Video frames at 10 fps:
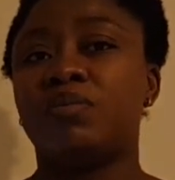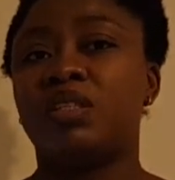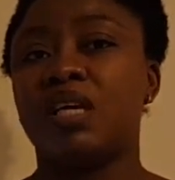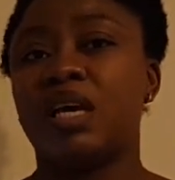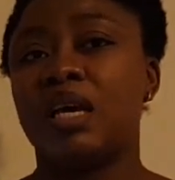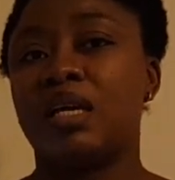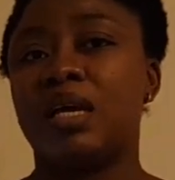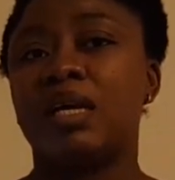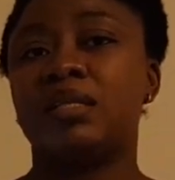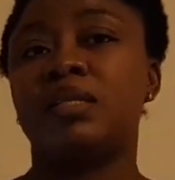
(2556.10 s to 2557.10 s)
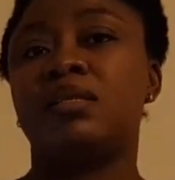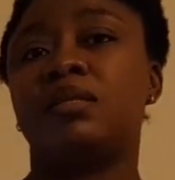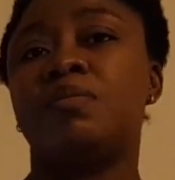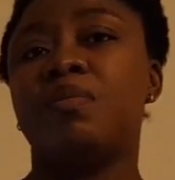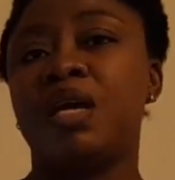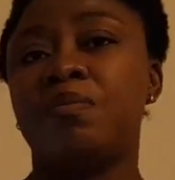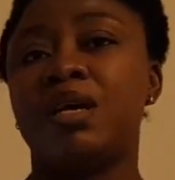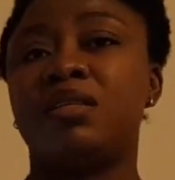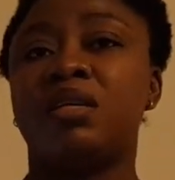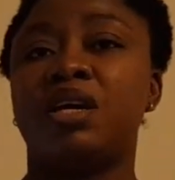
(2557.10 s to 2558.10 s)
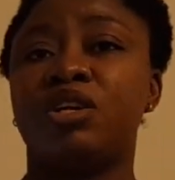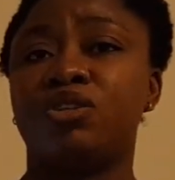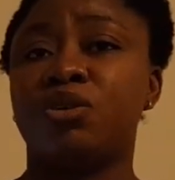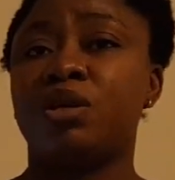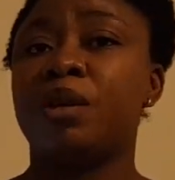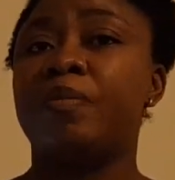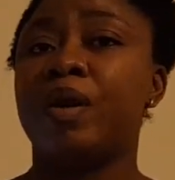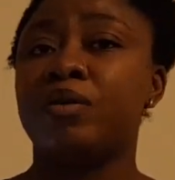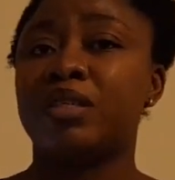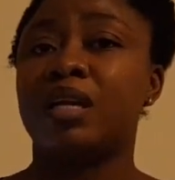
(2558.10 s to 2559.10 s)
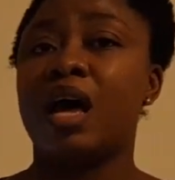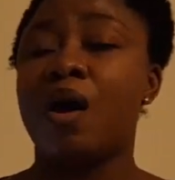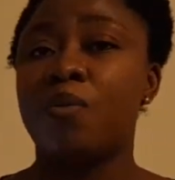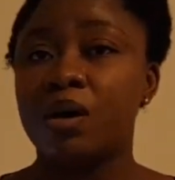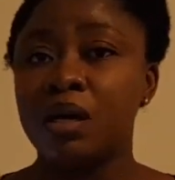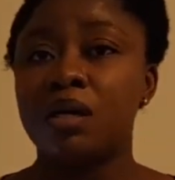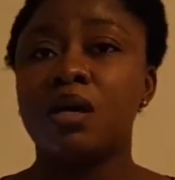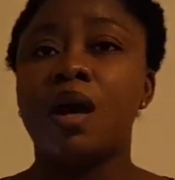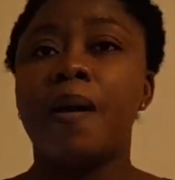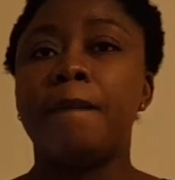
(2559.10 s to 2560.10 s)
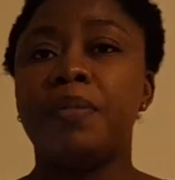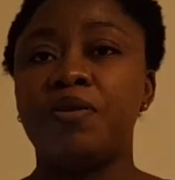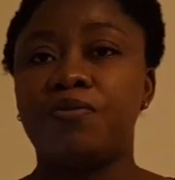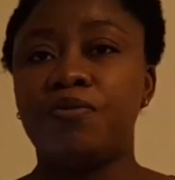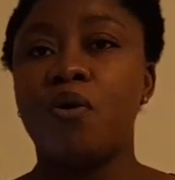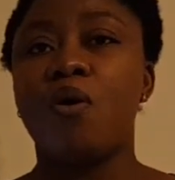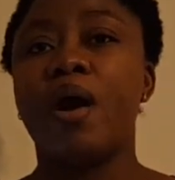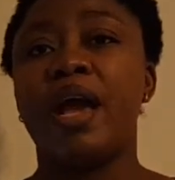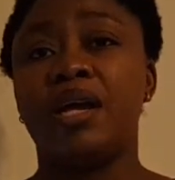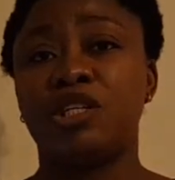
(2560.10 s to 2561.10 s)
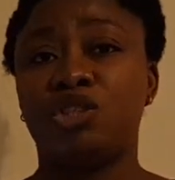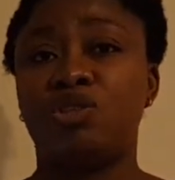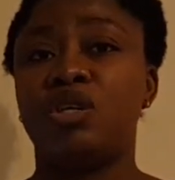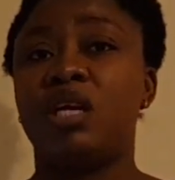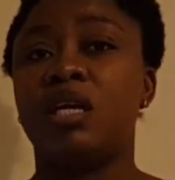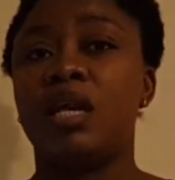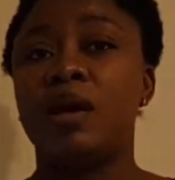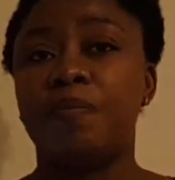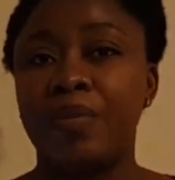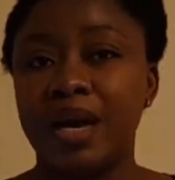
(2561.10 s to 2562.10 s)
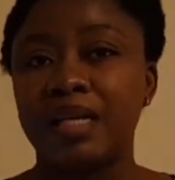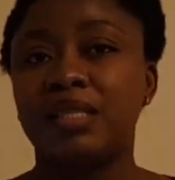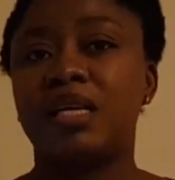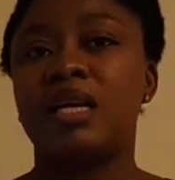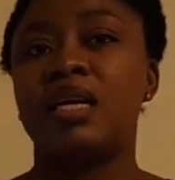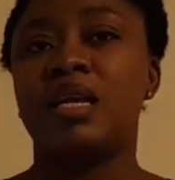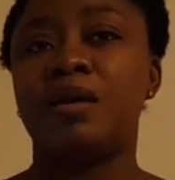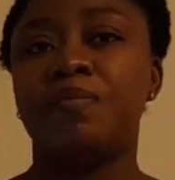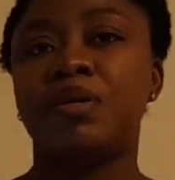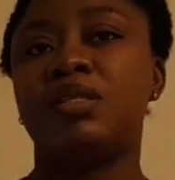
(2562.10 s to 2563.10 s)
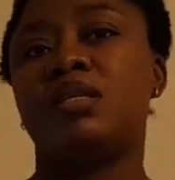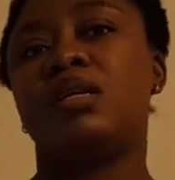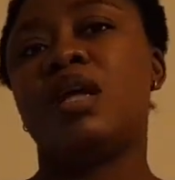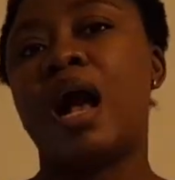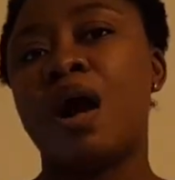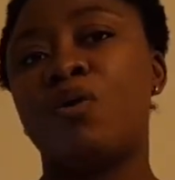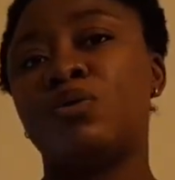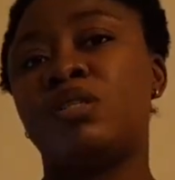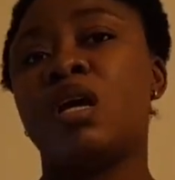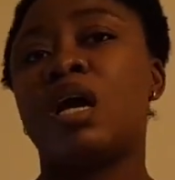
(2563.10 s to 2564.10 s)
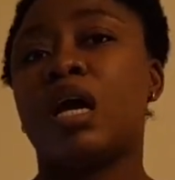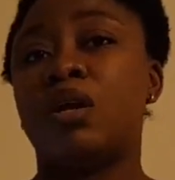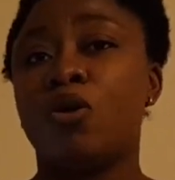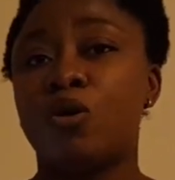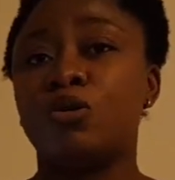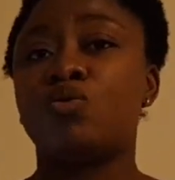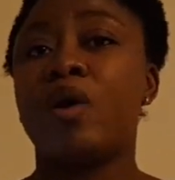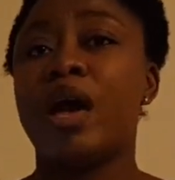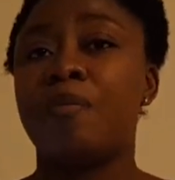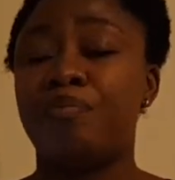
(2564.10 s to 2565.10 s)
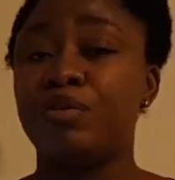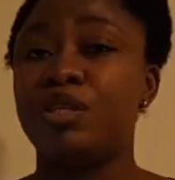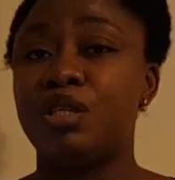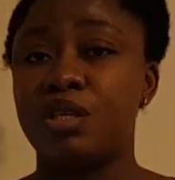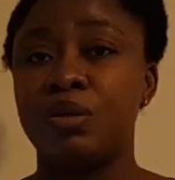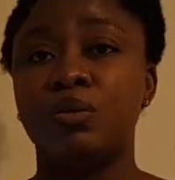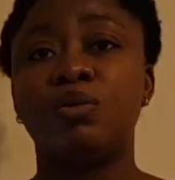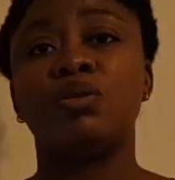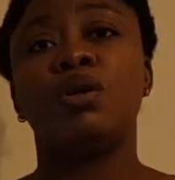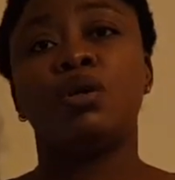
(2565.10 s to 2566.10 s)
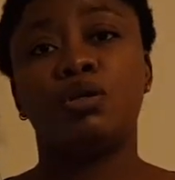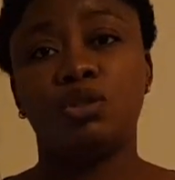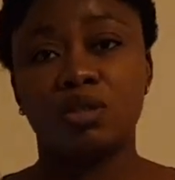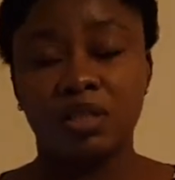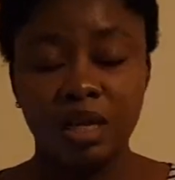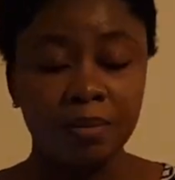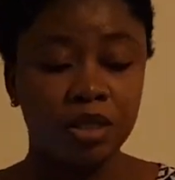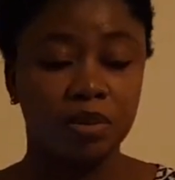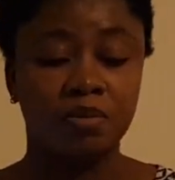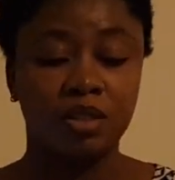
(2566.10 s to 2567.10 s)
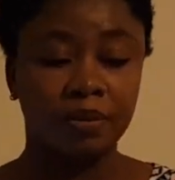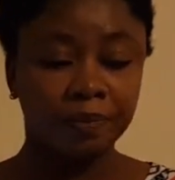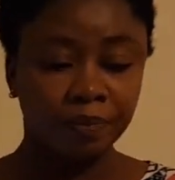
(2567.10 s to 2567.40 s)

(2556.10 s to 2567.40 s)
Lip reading: take an antihistamine medication about an hour before entering a pet inhabited house. Can also help reduce your symptoms.